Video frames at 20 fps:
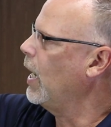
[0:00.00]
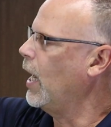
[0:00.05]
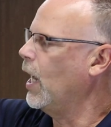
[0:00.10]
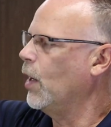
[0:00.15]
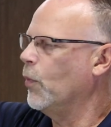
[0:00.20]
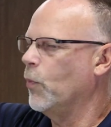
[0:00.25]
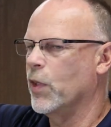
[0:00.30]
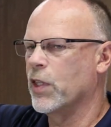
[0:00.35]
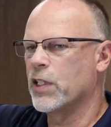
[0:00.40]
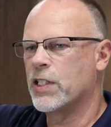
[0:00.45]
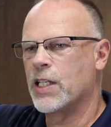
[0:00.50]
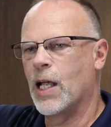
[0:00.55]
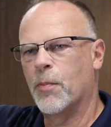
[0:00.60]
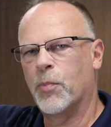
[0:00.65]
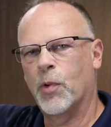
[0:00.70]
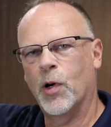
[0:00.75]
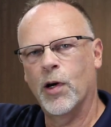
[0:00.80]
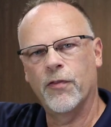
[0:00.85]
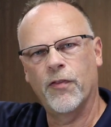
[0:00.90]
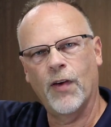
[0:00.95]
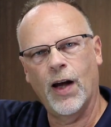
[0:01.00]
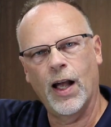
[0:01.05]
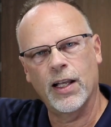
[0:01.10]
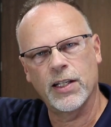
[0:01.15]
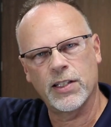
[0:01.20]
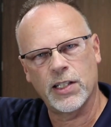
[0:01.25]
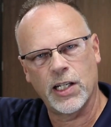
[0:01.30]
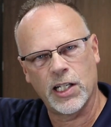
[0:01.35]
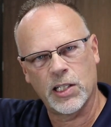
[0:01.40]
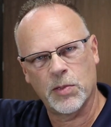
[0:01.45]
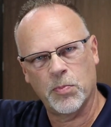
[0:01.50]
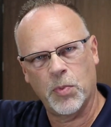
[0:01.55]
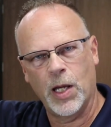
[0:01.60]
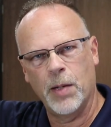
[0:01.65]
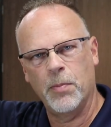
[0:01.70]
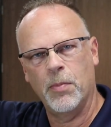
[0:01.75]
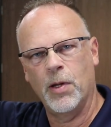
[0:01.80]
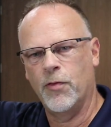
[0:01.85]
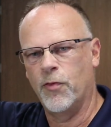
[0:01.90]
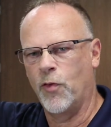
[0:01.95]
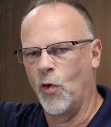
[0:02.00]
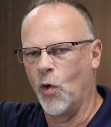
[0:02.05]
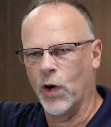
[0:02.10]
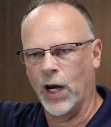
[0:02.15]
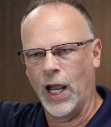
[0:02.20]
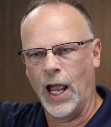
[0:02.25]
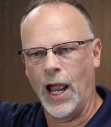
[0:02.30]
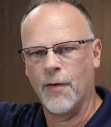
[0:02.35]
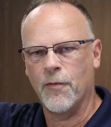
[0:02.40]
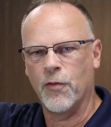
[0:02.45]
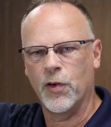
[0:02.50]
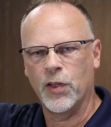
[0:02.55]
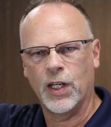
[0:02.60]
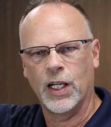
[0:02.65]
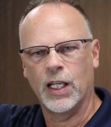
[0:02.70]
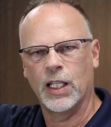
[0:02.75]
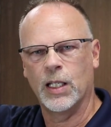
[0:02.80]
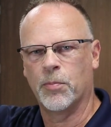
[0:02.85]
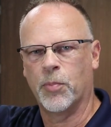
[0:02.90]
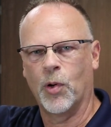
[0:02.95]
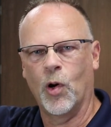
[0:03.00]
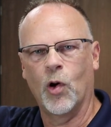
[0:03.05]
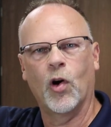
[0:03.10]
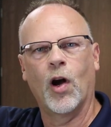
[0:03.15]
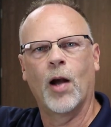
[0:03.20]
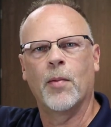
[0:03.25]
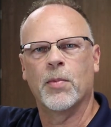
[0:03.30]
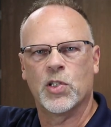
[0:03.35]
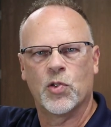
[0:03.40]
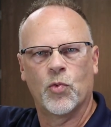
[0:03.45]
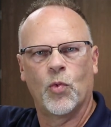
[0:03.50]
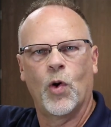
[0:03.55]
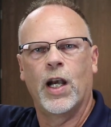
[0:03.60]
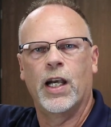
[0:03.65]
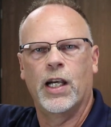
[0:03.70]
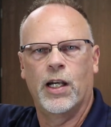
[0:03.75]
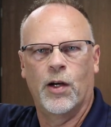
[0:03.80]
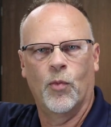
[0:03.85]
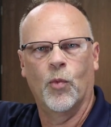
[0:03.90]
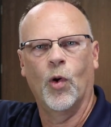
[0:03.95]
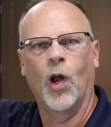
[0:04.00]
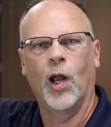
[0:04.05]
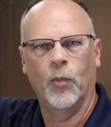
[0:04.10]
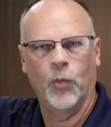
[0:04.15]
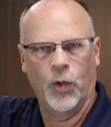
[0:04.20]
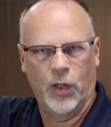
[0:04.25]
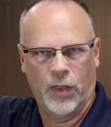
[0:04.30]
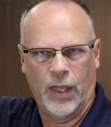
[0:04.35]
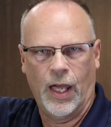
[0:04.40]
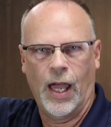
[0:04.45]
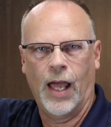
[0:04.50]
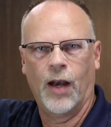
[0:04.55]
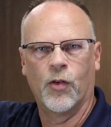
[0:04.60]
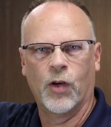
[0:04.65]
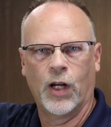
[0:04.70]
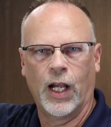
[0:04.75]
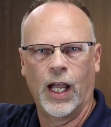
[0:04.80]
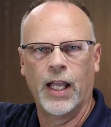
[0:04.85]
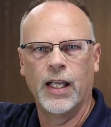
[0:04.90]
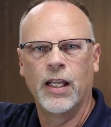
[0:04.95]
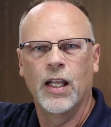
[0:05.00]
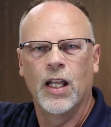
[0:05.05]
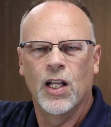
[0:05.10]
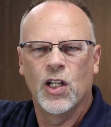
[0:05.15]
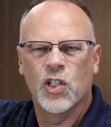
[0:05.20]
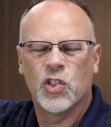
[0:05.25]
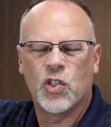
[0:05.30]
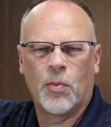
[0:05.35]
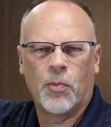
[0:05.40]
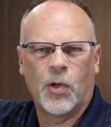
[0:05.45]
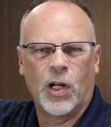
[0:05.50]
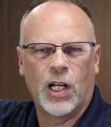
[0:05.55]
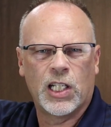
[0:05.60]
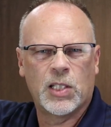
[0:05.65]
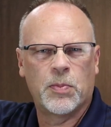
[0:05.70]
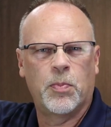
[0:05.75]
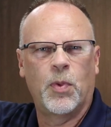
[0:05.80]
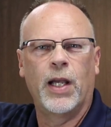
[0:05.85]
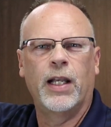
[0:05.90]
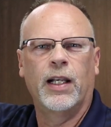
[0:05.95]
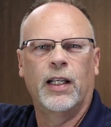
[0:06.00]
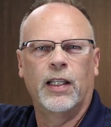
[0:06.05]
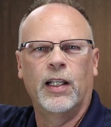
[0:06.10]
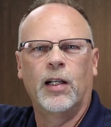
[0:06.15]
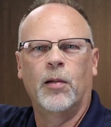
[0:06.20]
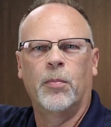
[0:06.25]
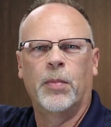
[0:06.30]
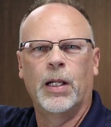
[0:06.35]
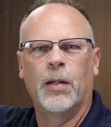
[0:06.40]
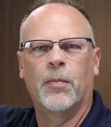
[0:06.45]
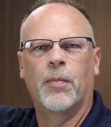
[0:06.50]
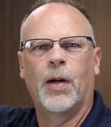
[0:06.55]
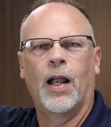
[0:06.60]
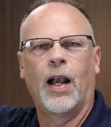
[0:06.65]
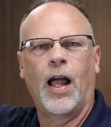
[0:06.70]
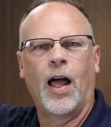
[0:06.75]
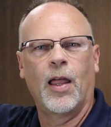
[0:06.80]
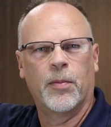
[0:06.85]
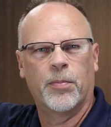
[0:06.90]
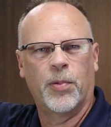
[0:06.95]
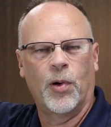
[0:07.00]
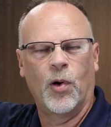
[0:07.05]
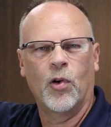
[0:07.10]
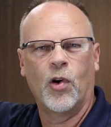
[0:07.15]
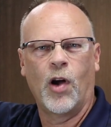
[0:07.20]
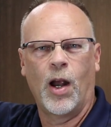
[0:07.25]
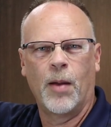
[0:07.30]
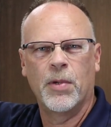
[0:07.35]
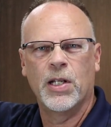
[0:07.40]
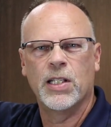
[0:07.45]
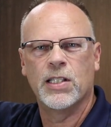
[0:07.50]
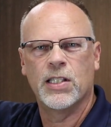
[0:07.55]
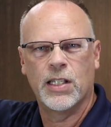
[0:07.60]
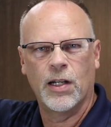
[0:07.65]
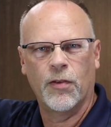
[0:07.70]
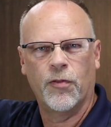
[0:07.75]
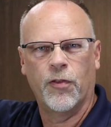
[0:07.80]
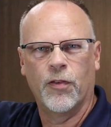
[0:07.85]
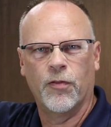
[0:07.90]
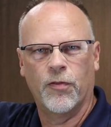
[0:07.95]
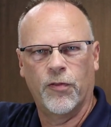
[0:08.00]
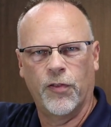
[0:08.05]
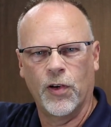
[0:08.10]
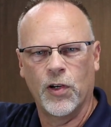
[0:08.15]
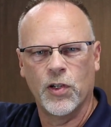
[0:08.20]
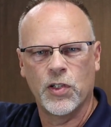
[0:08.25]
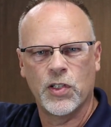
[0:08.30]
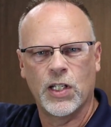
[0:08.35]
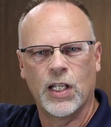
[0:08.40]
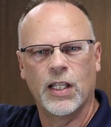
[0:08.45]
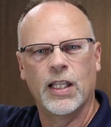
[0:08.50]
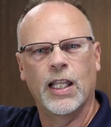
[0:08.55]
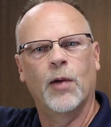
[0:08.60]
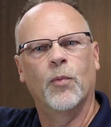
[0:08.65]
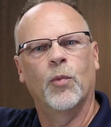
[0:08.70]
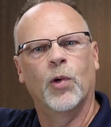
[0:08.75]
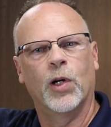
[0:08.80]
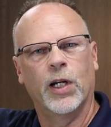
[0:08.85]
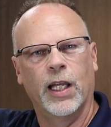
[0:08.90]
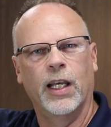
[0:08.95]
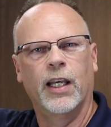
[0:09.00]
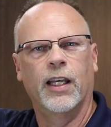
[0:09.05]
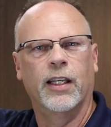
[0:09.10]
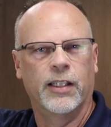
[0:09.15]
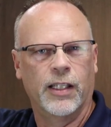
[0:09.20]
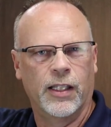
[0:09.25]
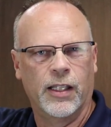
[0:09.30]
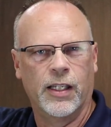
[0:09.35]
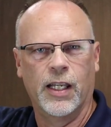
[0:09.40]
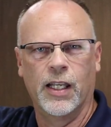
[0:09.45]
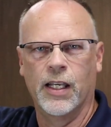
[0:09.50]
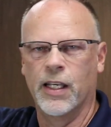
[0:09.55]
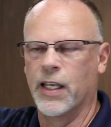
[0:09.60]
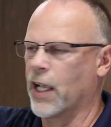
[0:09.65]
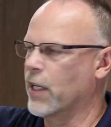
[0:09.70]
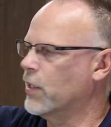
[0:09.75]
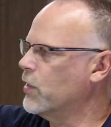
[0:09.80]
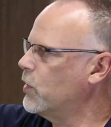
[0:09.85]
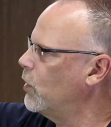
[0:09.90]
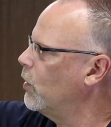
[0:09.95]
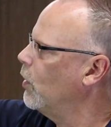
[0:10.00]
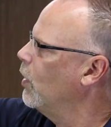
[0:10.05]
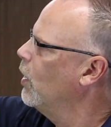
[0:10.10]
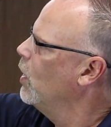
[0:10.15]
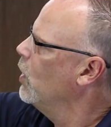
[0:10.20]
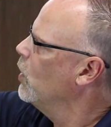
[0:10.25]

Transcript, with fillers: And with a temporary file, as I explained before, everything in the program is ready to run with that, okay? So I'm gonna explain a little bit about how the programming is different first, and then we'll get into the indexer.